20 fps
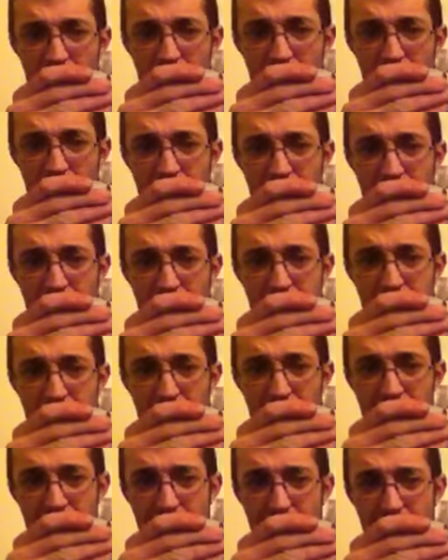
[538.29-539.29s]
I'd say if
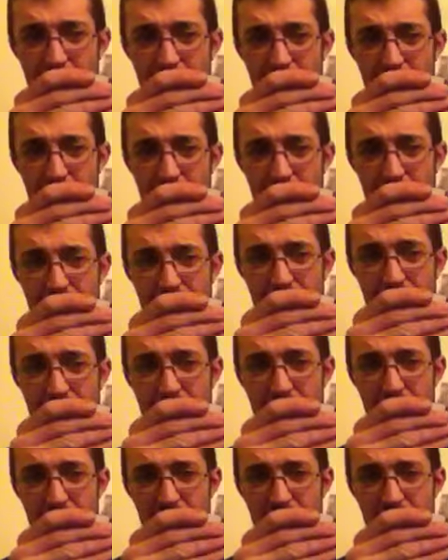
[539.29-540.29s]
you have any
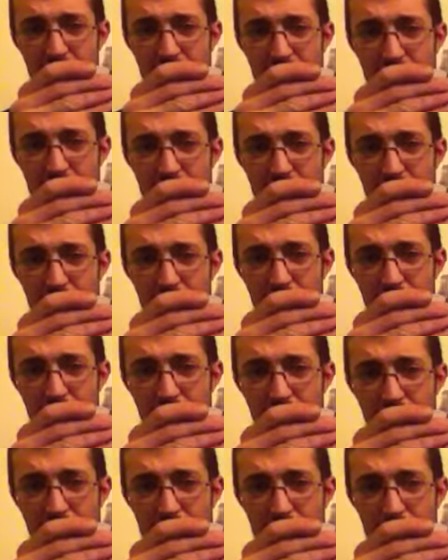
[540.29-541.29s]
more than that, go ahead and use a whole
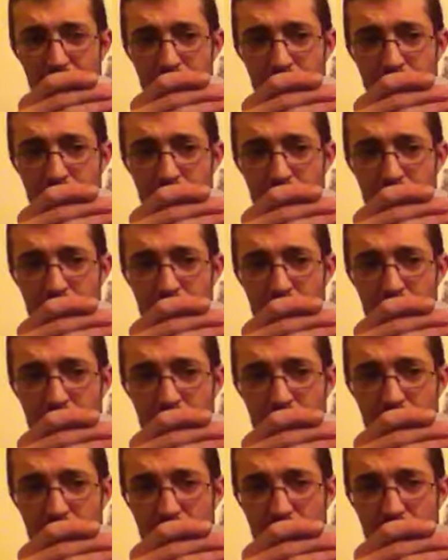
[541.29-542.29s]
cap, but
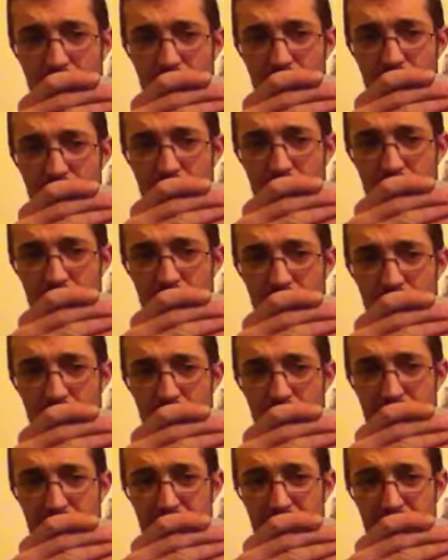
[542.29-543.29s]
just
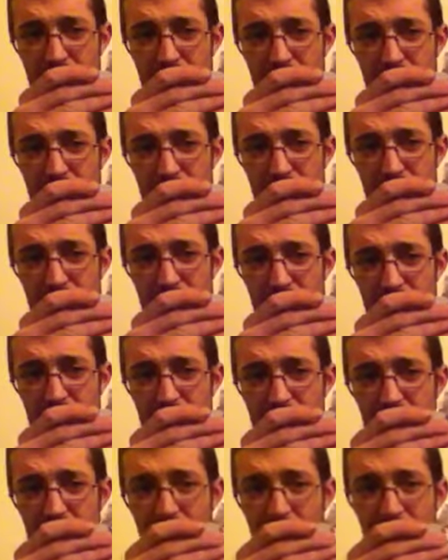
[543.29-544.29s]

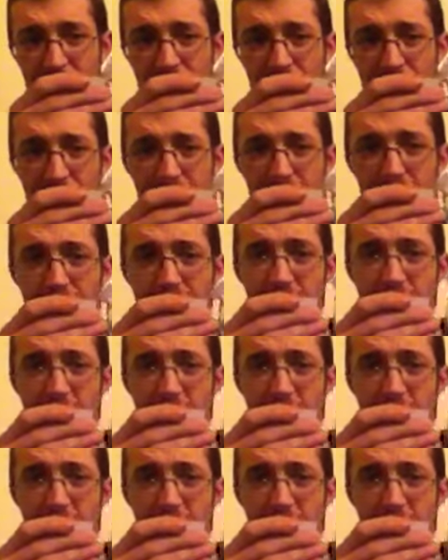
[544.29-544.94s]
barely over that little.